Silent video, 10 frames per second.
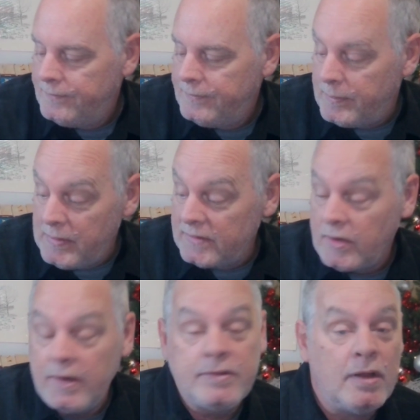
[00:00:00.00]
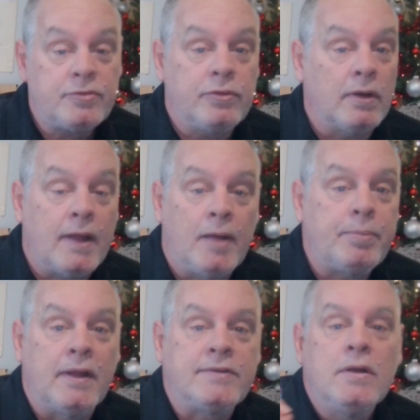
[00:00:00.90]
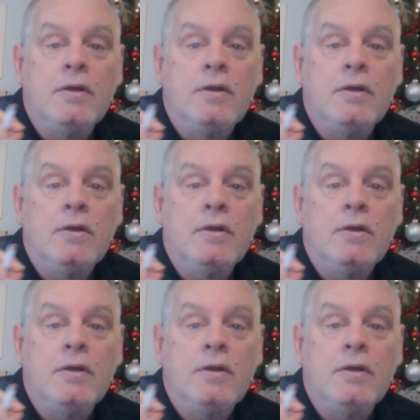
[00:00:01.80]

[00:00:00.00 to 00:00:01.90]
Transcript: The military industrial complex